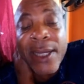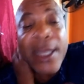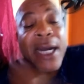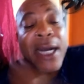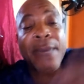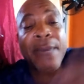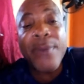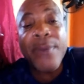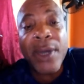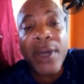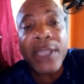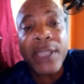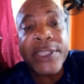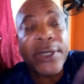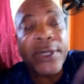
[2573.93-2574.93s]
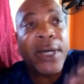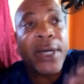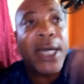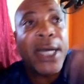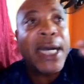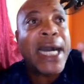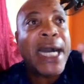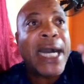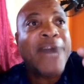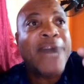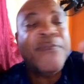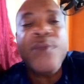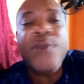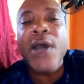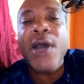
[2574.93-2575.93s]
abroad. So I've
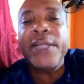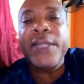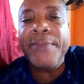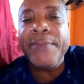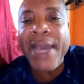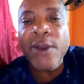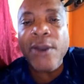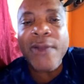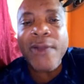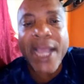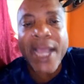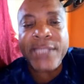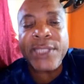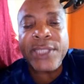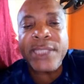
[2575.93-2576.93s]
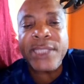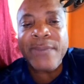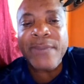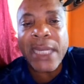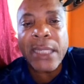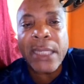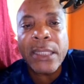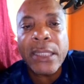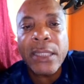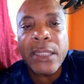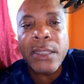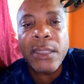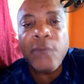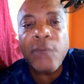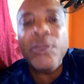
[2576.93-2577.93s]
broadened my horizon as well
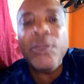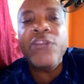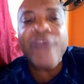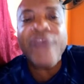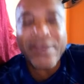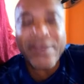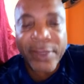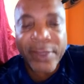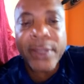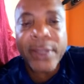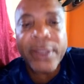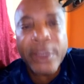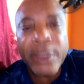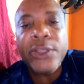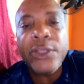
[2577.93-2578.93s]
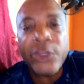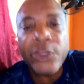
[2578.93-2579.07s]
with traveling. You're